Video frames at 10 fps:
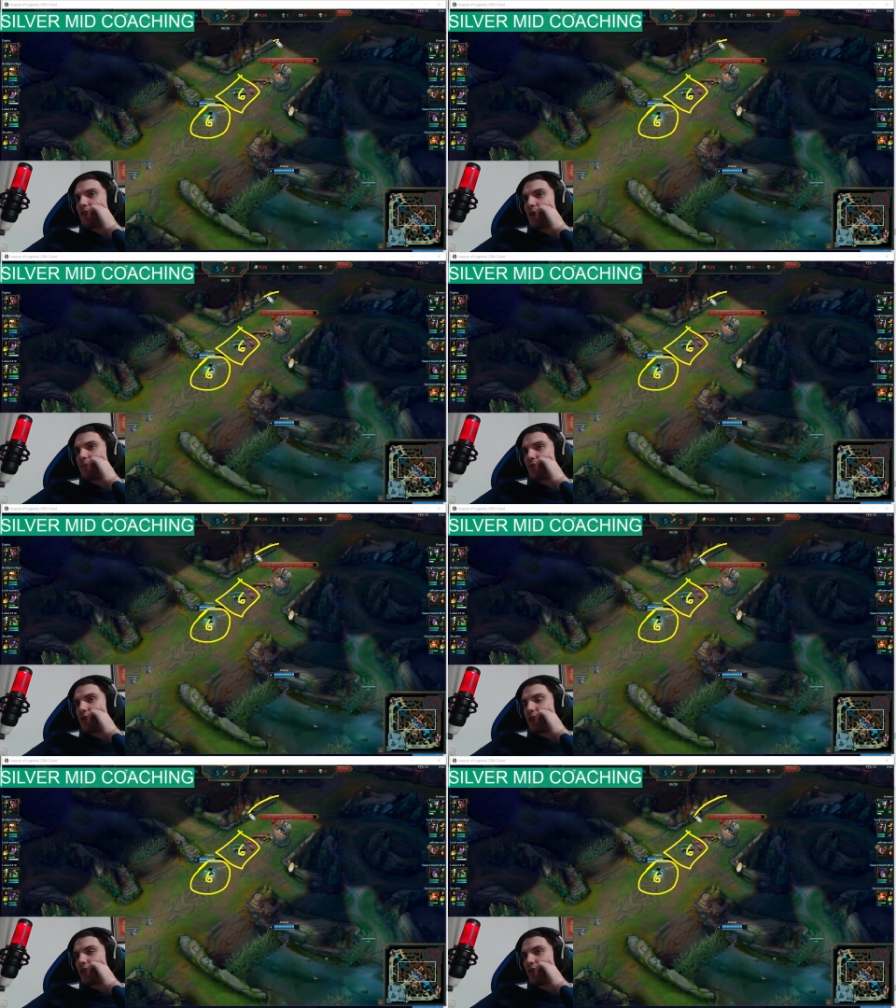comes
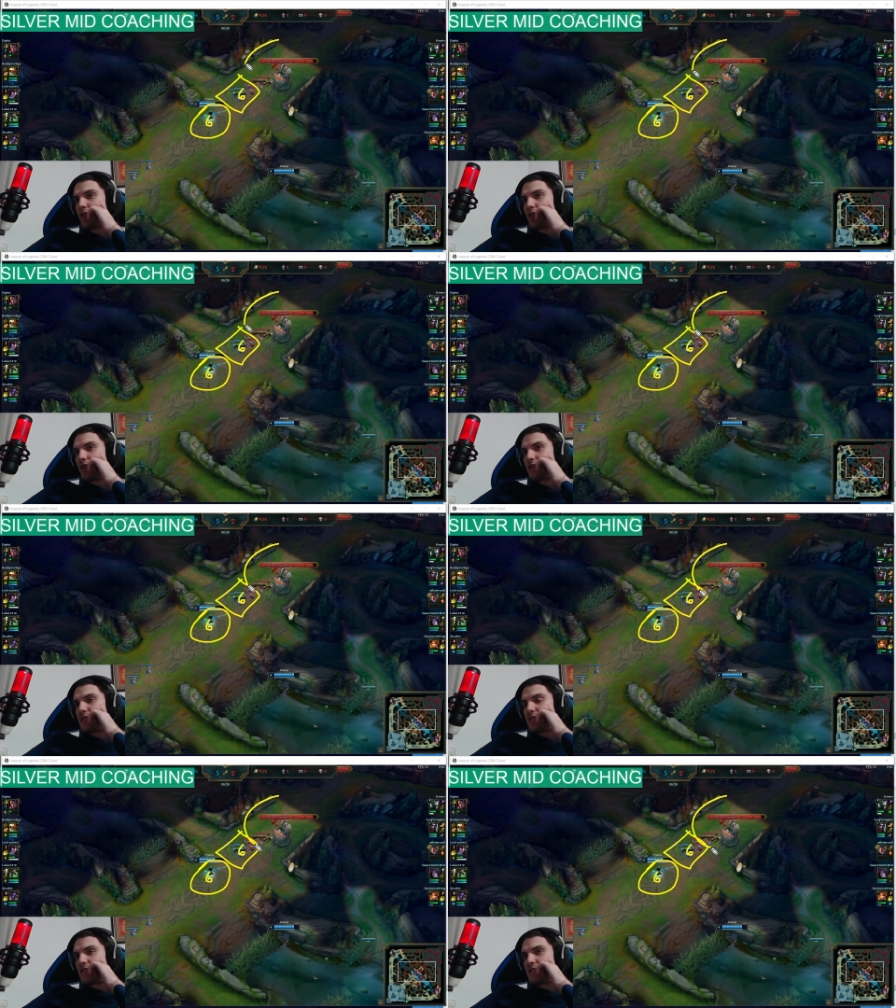right here, the
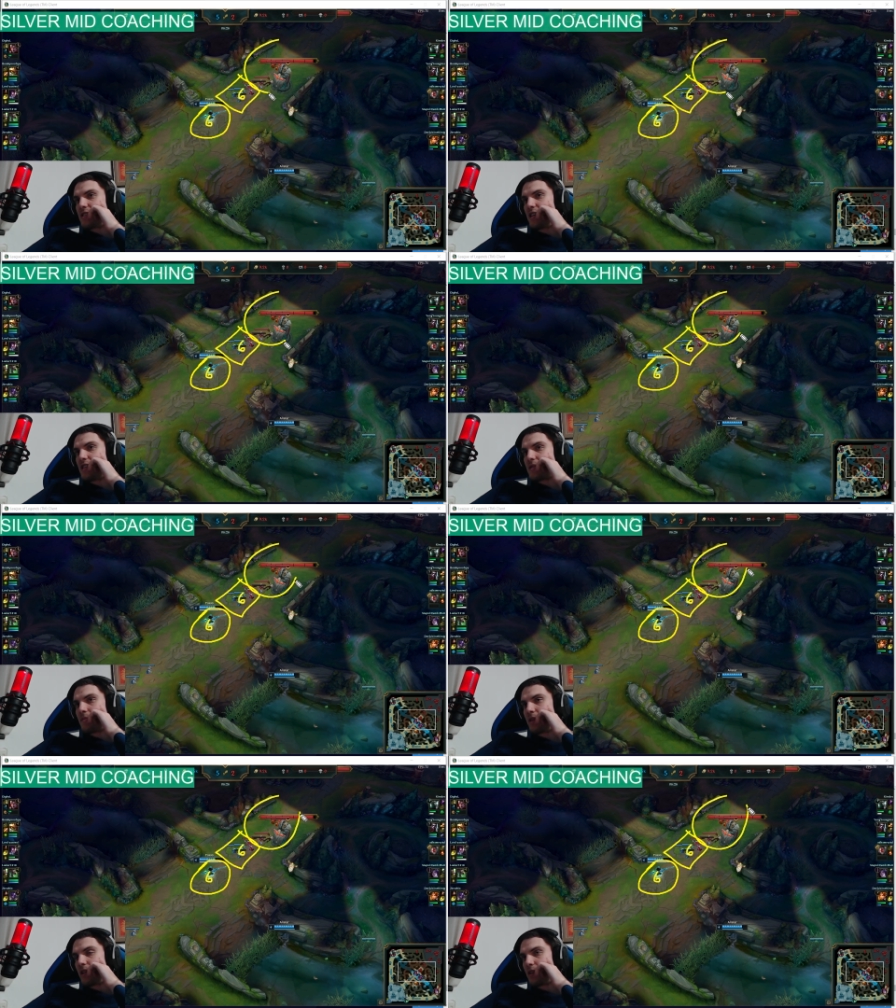six
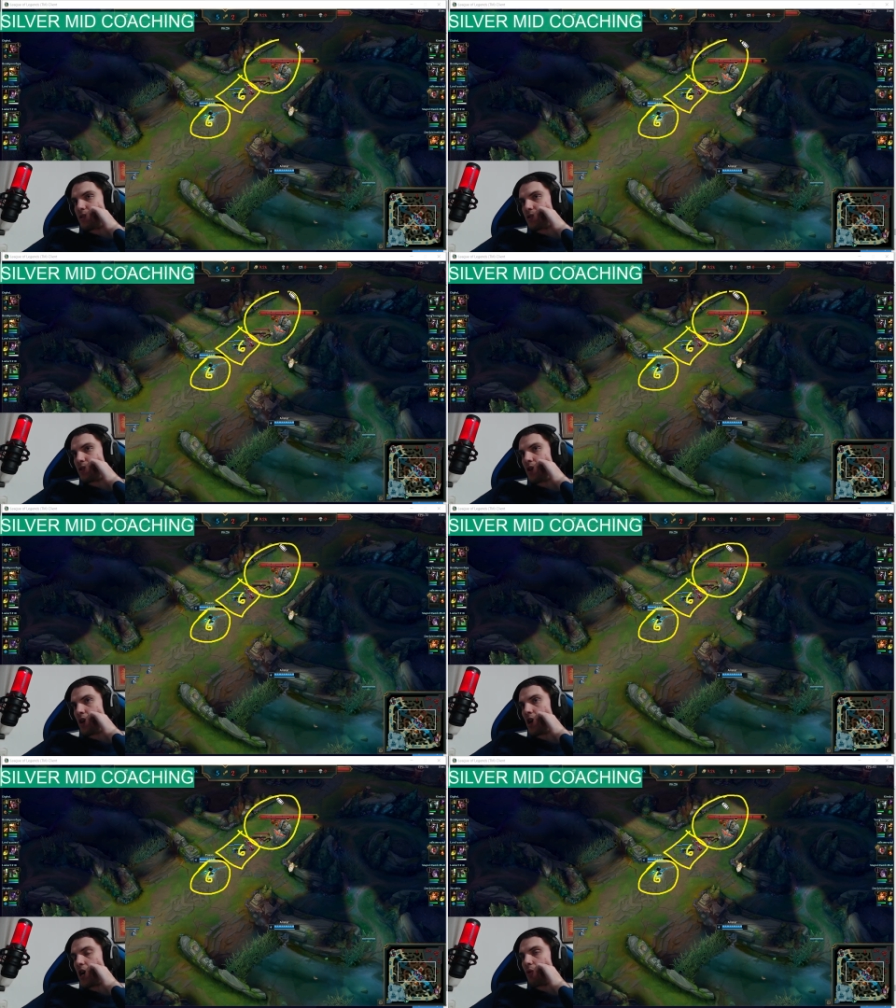minions,
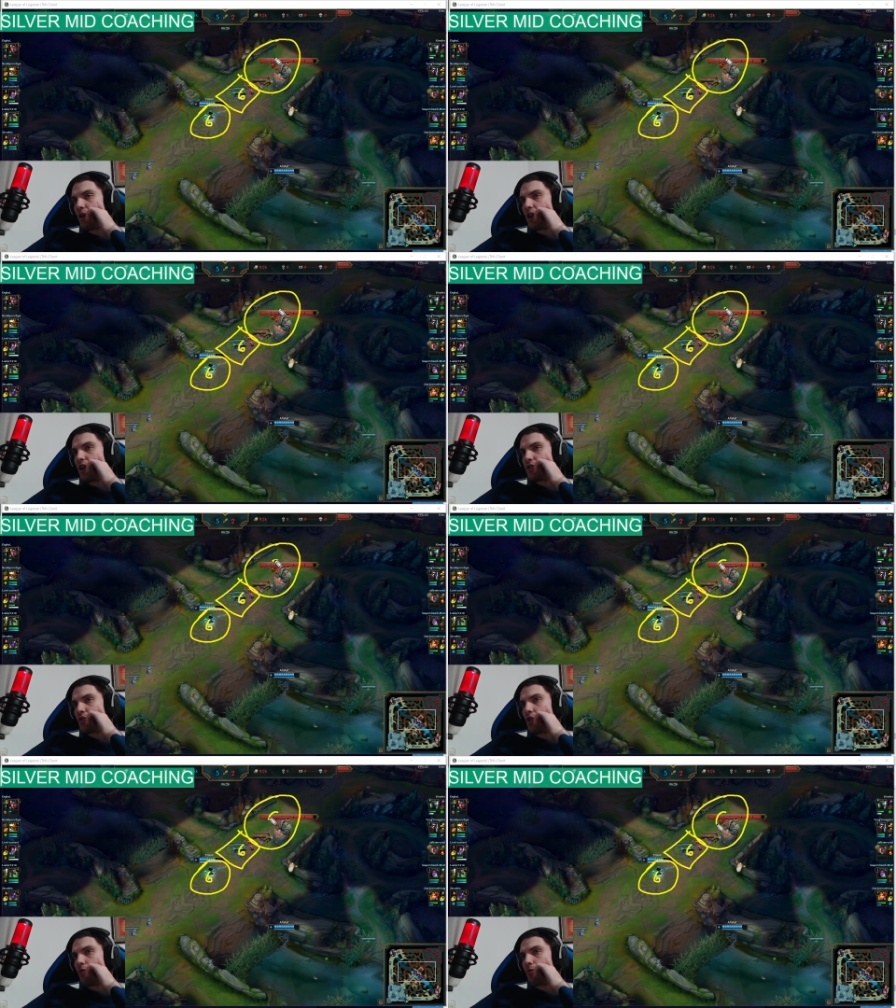I want to
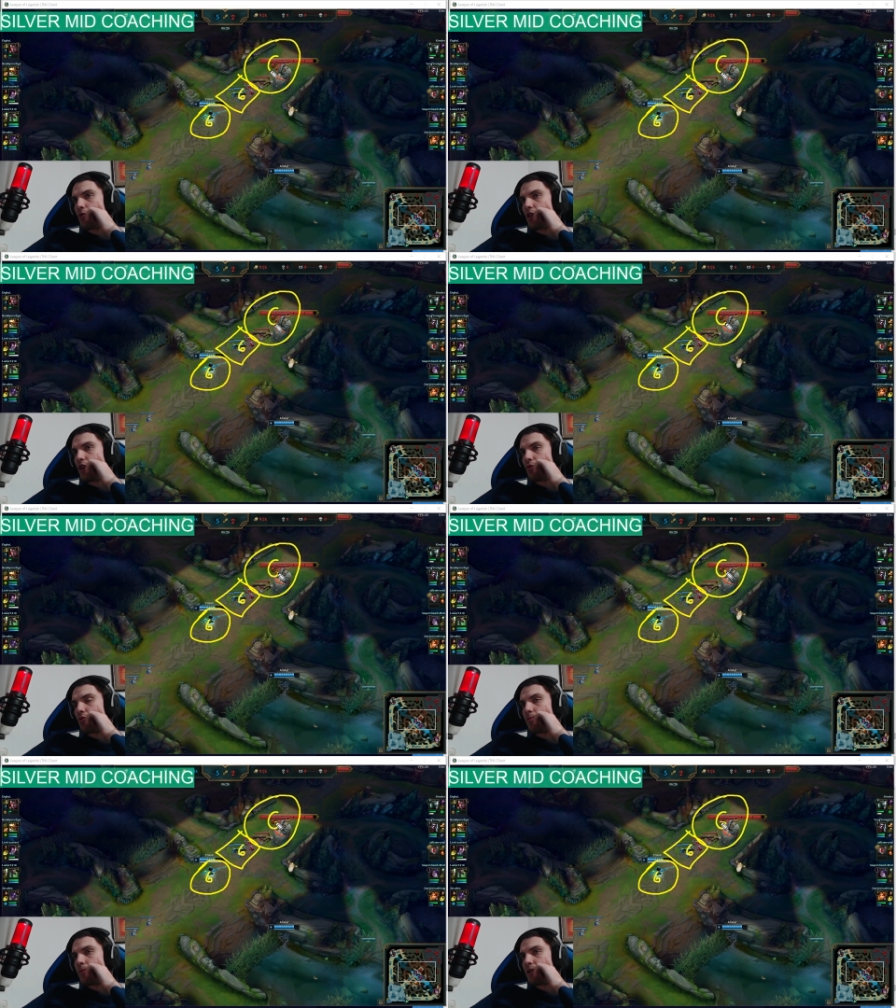ask you if you think it
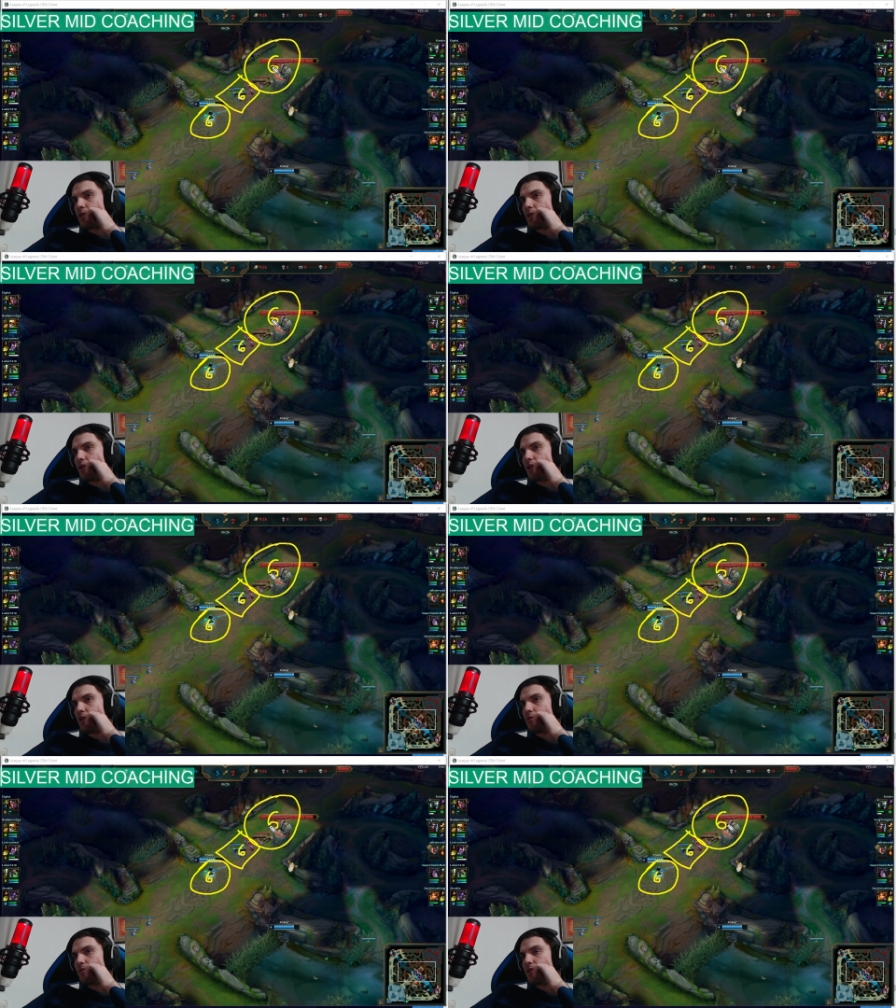would matter
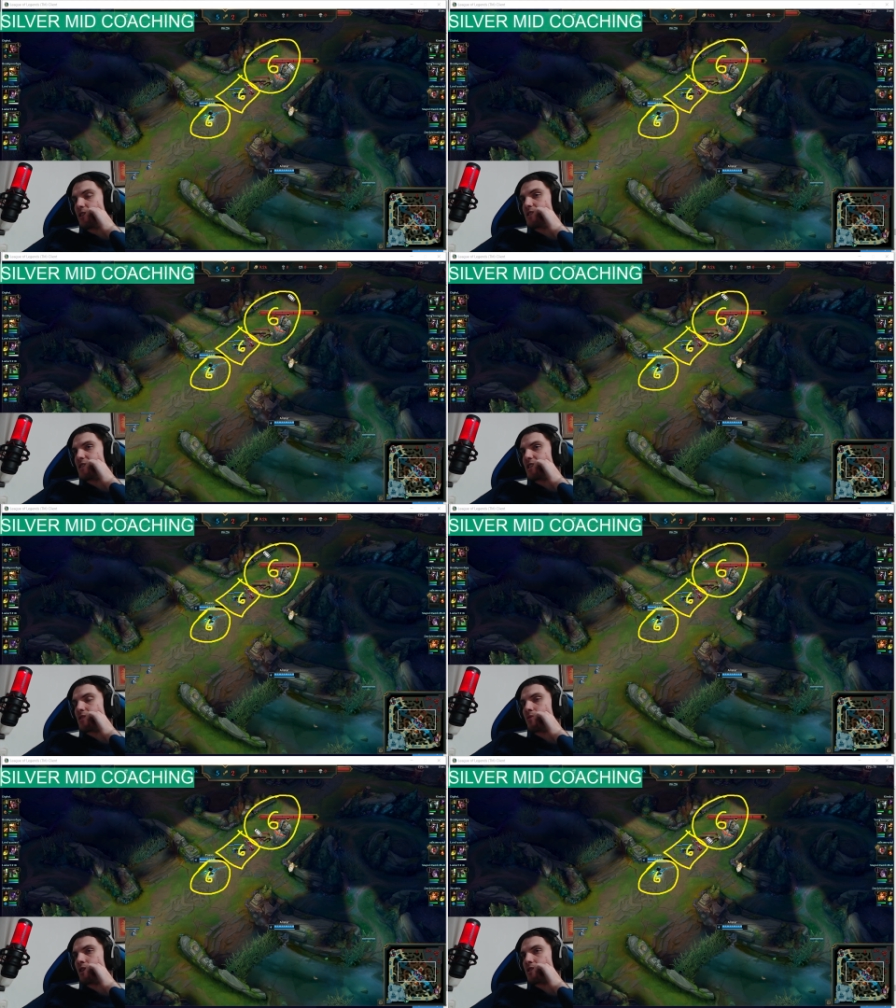if these
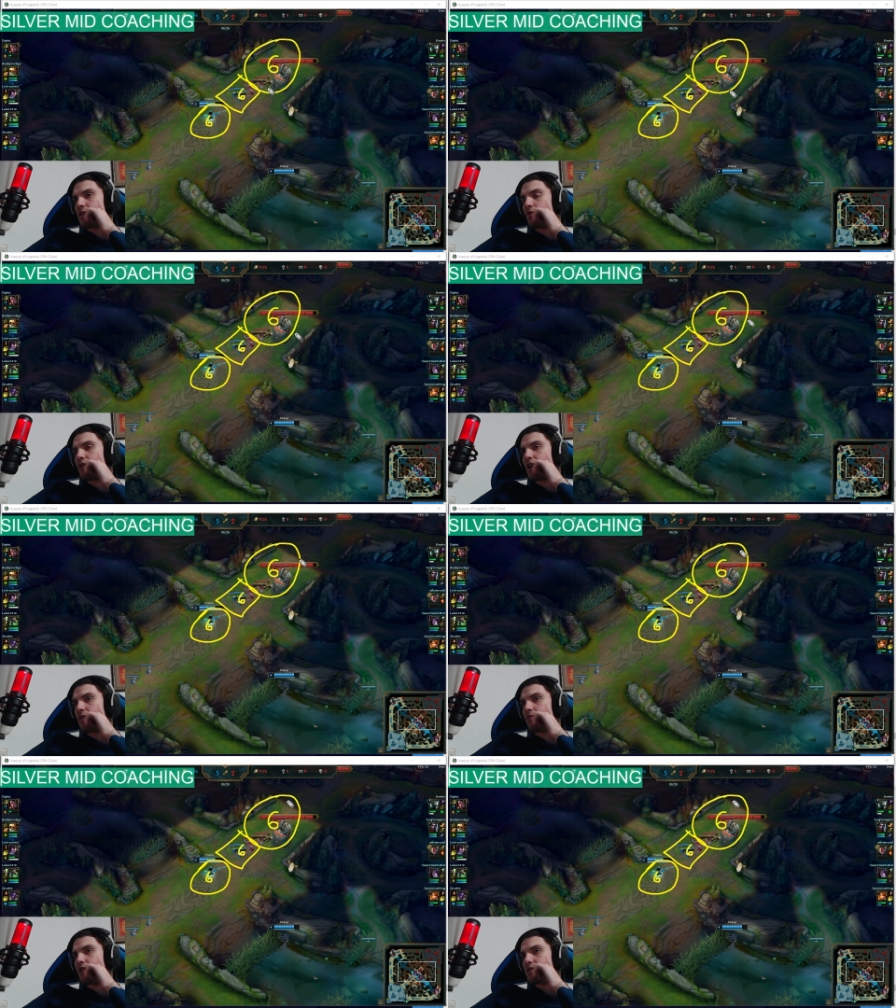six minions are gonna
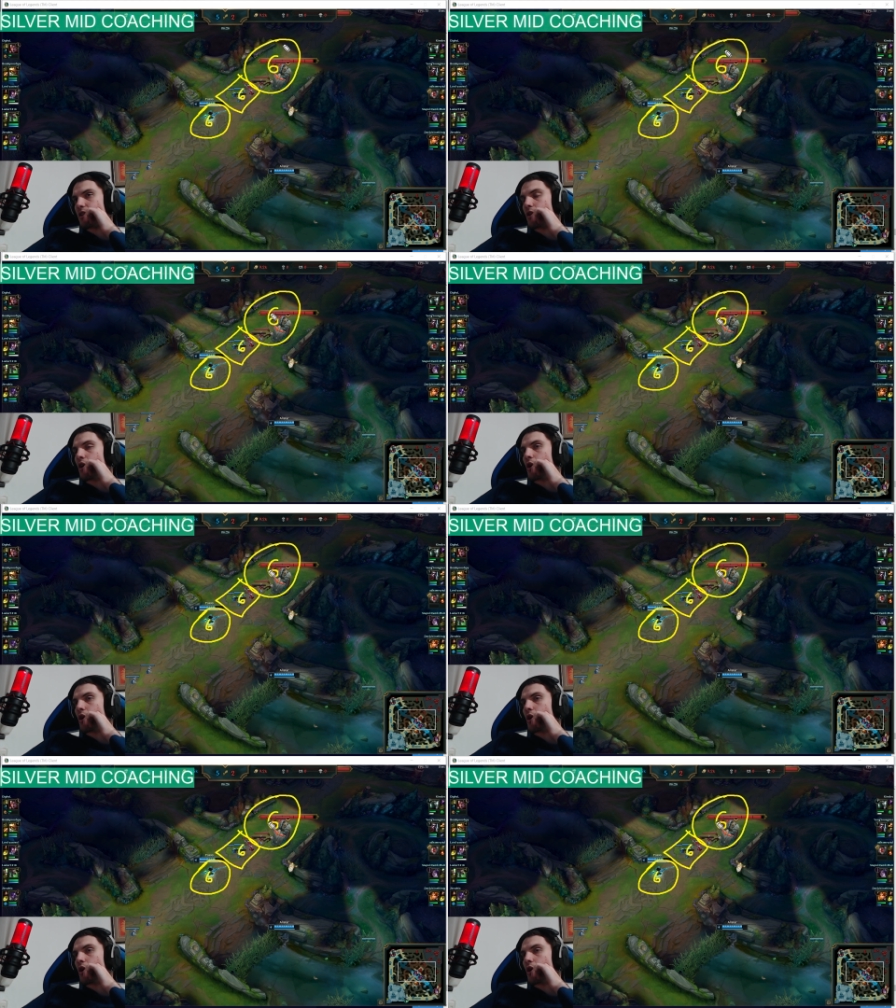come faster.